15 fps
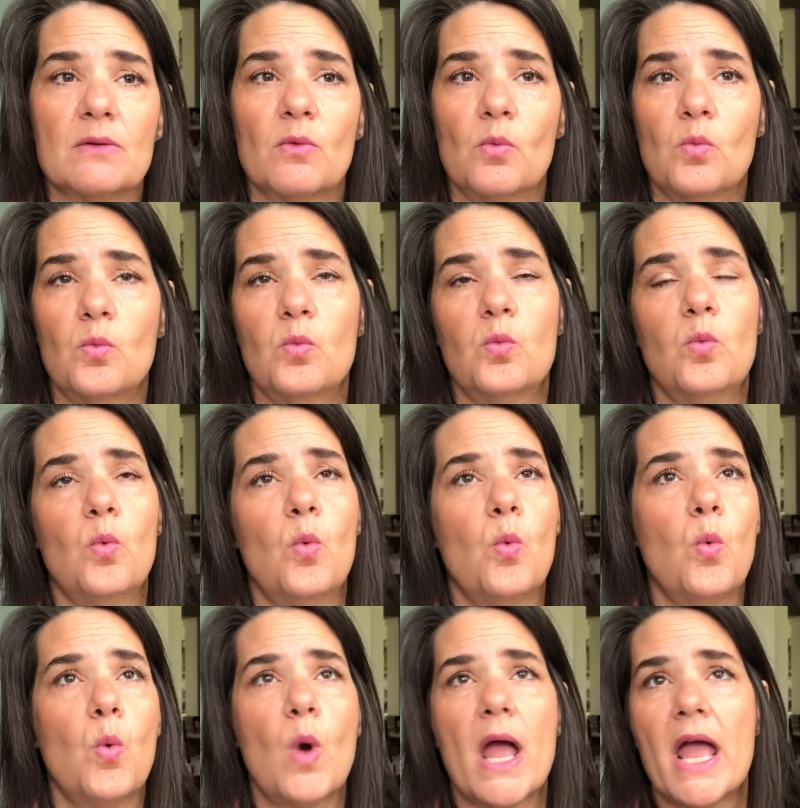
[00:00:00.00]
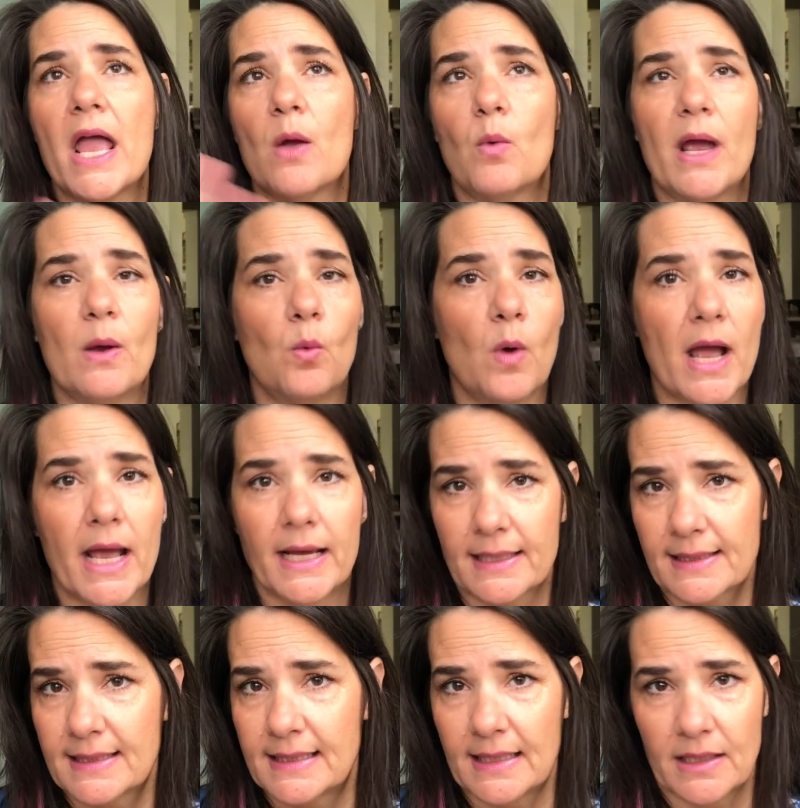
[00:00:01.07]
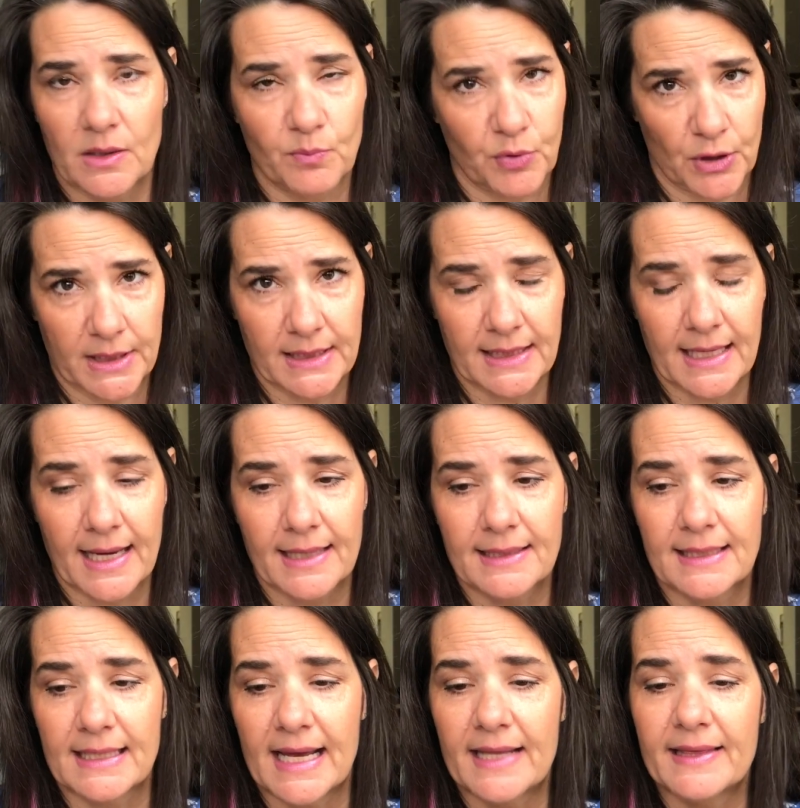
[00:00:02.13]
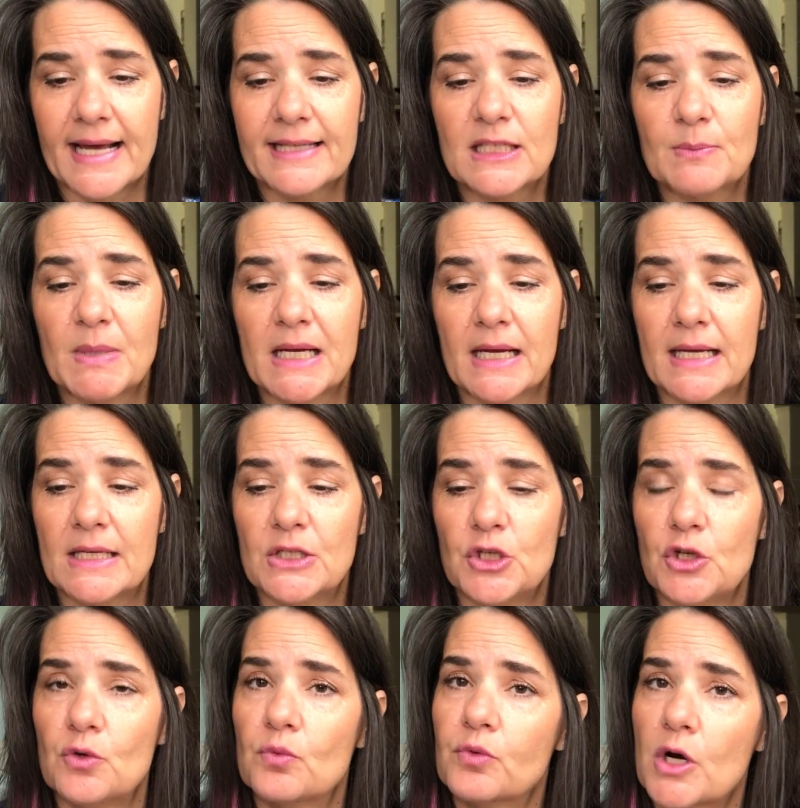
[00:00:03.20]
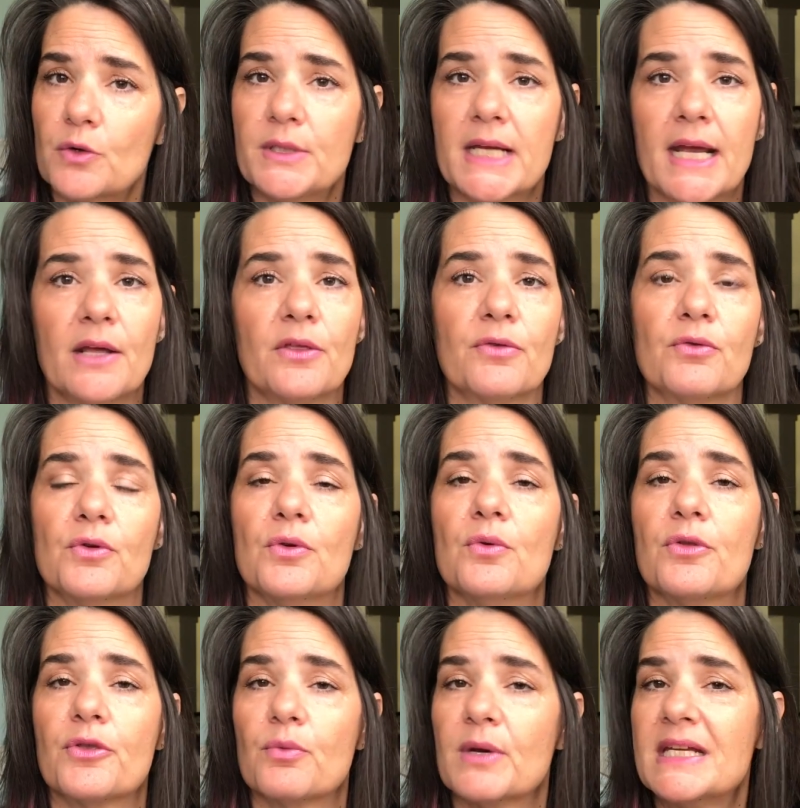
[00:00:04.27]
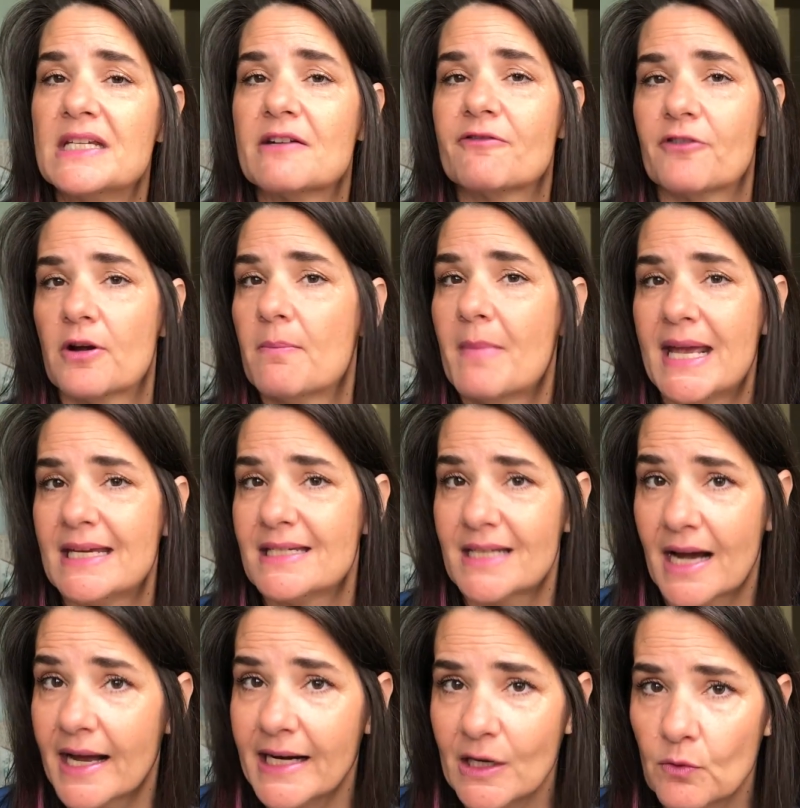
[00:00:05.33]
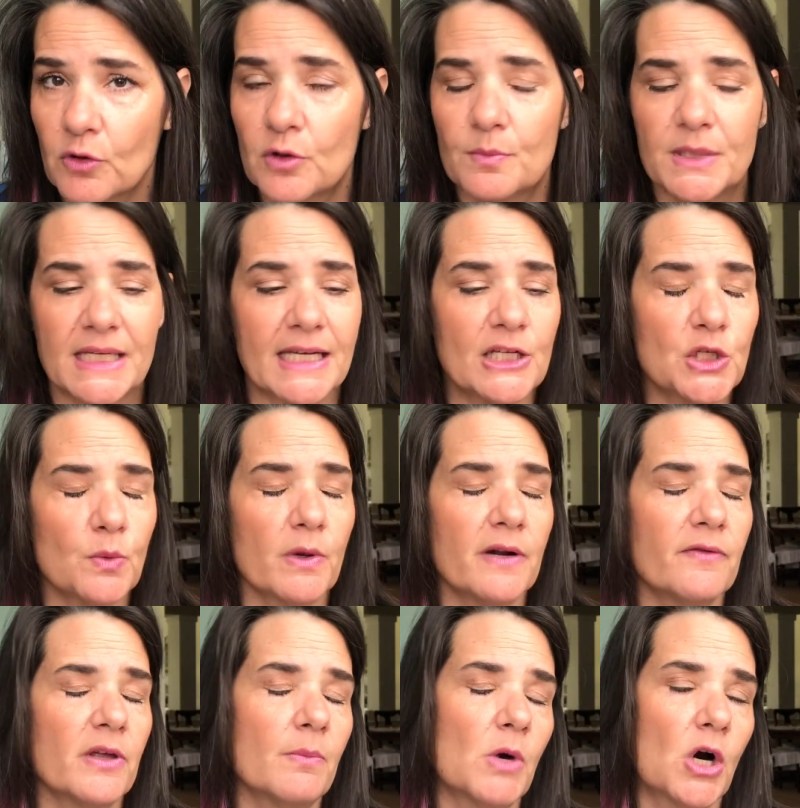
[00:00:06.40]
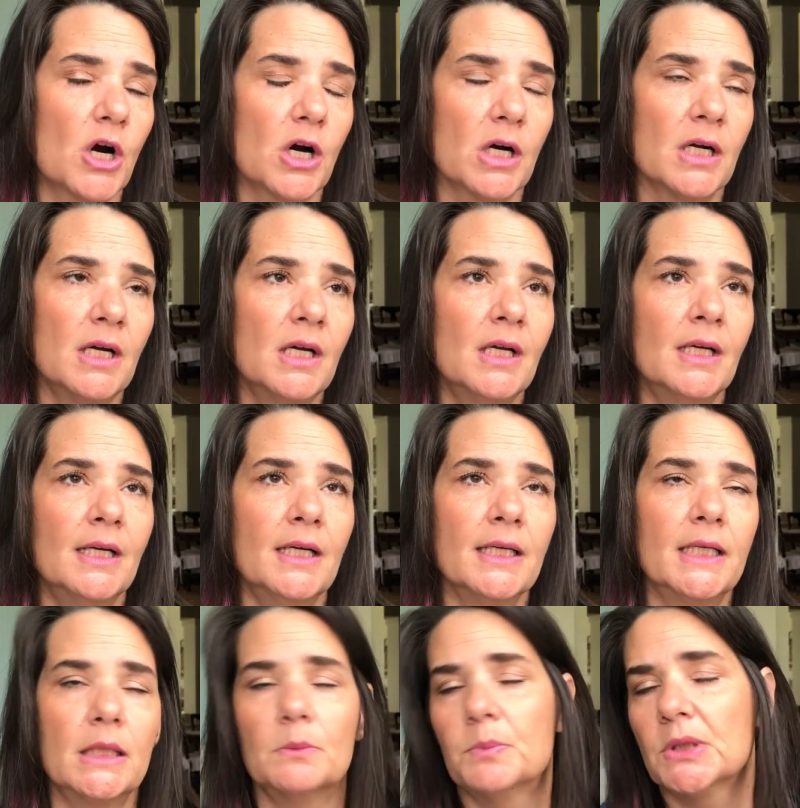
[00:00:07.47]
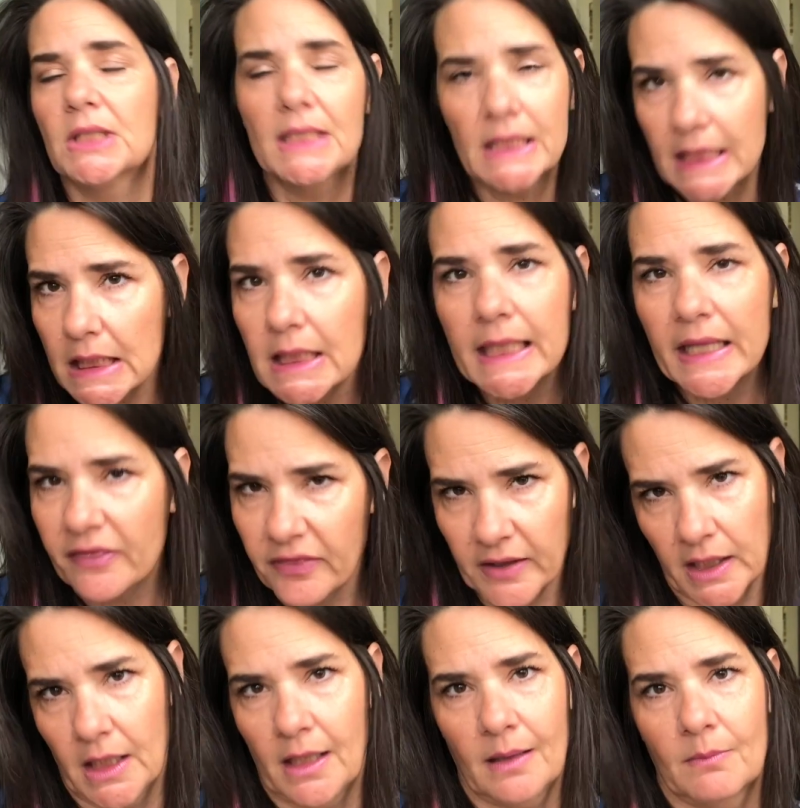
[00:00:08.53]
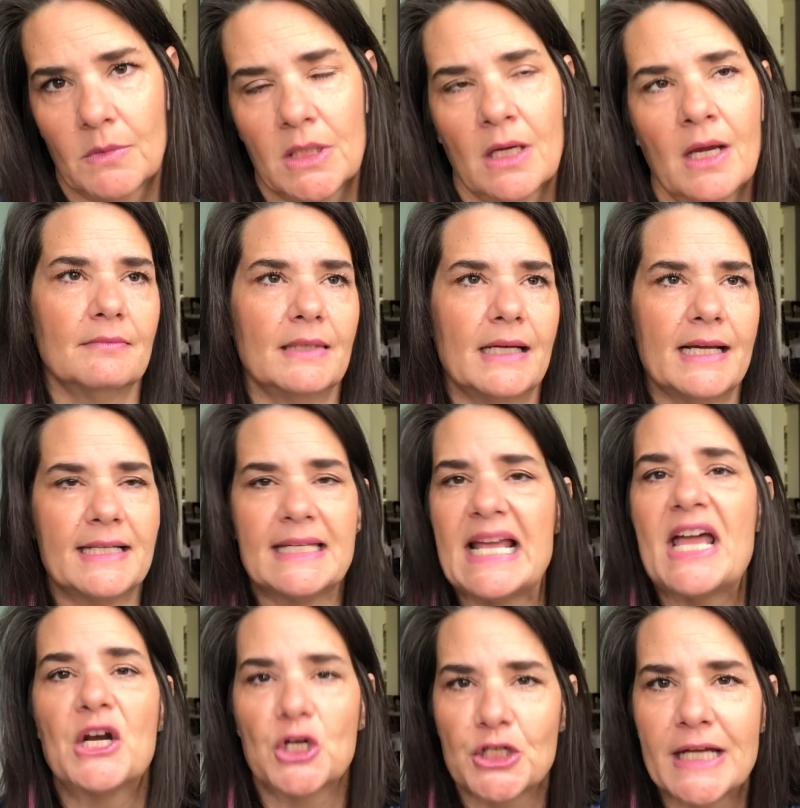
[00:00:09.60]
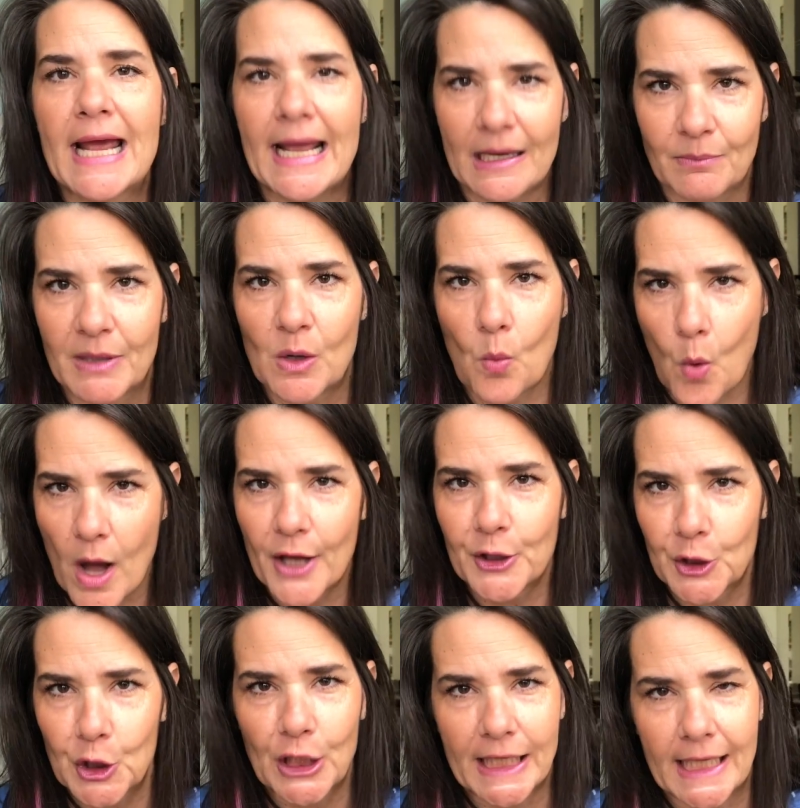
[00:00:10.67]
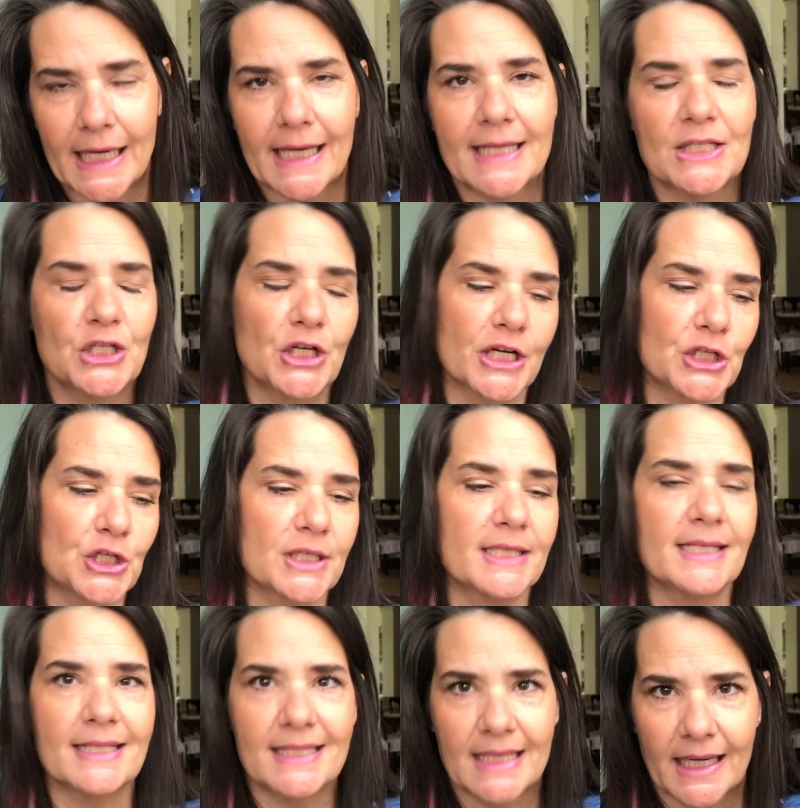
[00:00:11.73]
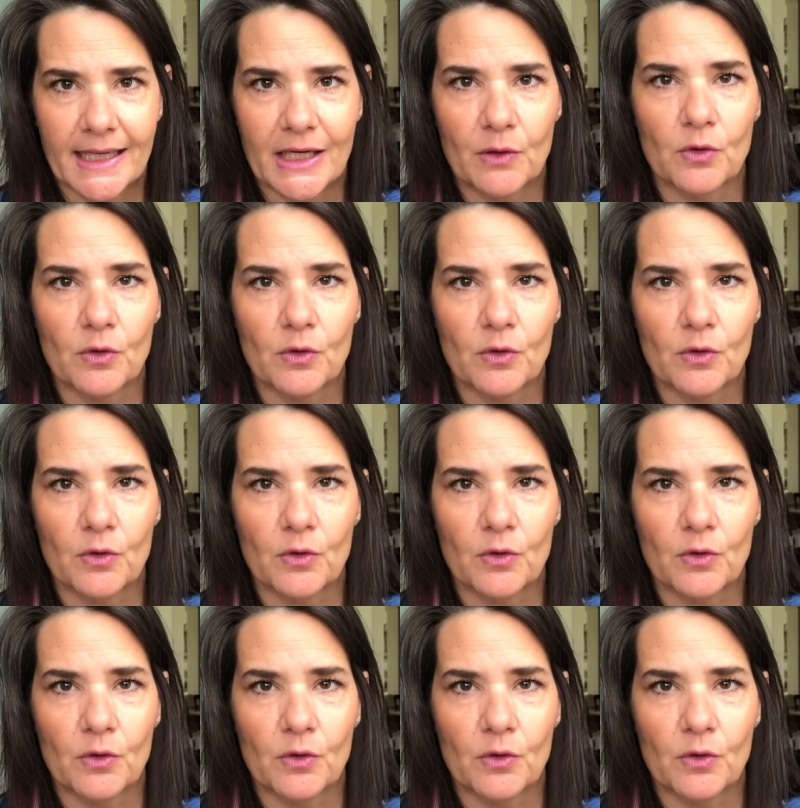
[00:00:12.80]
way exceeded Princess, and that's because you rotate through 3 different main dining rooms. Each one of them are completely themed. It's entertainment while you're eating. It's not just a dining